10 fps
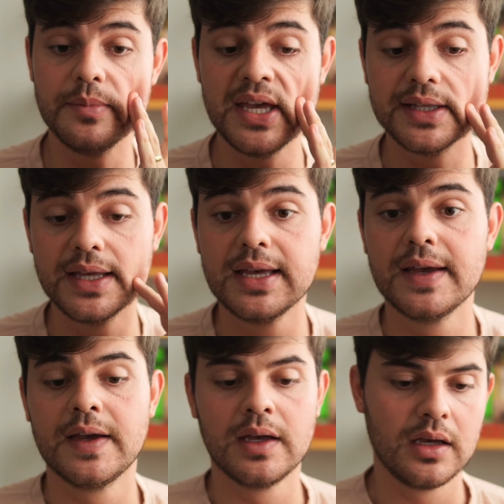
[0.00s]
Man,
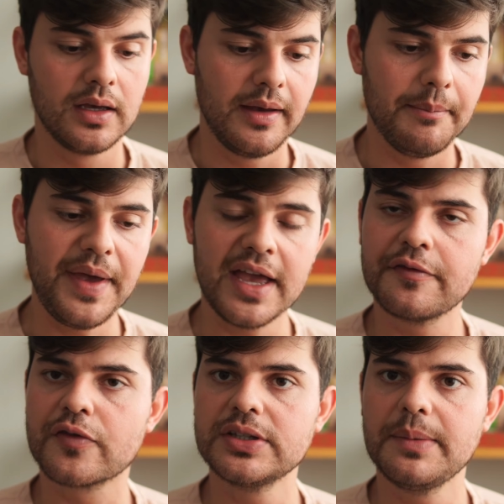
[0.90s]
bang
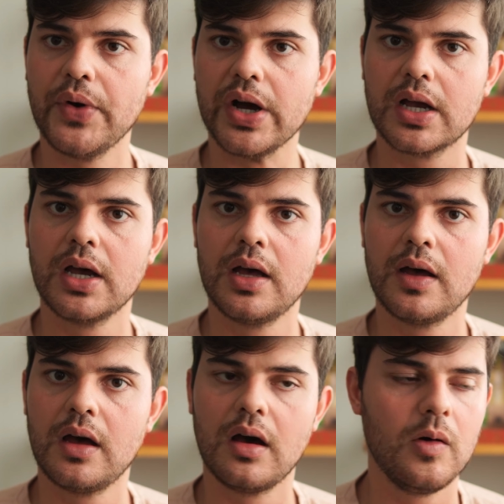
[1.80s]
for the buck,
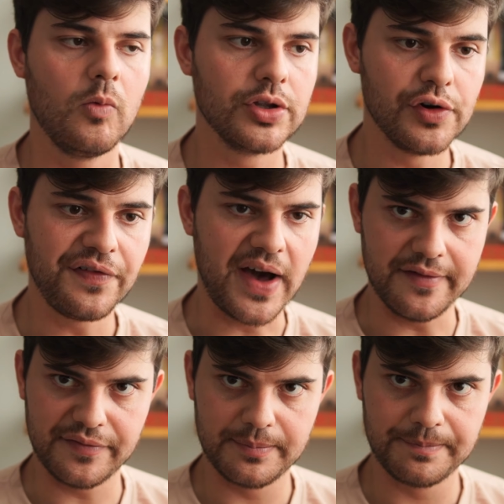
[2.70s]

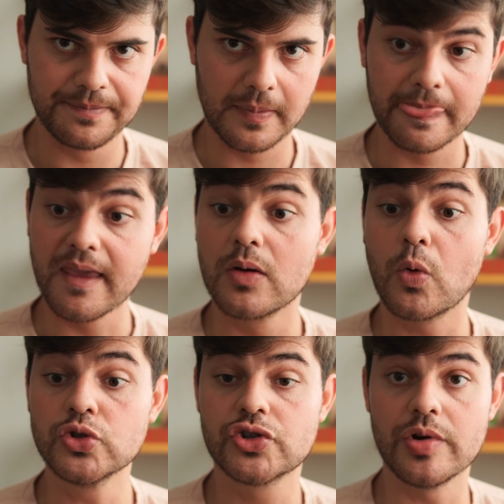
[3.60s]
105.
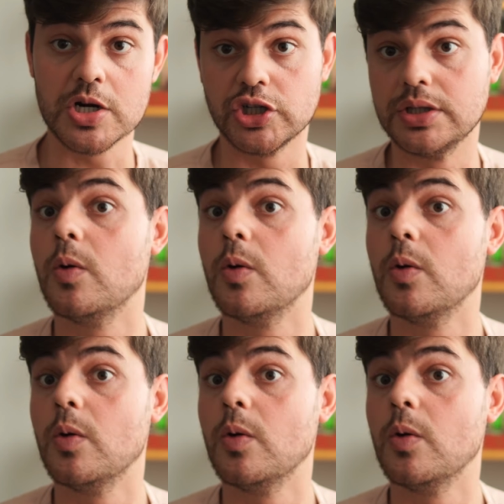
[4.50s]
Construction,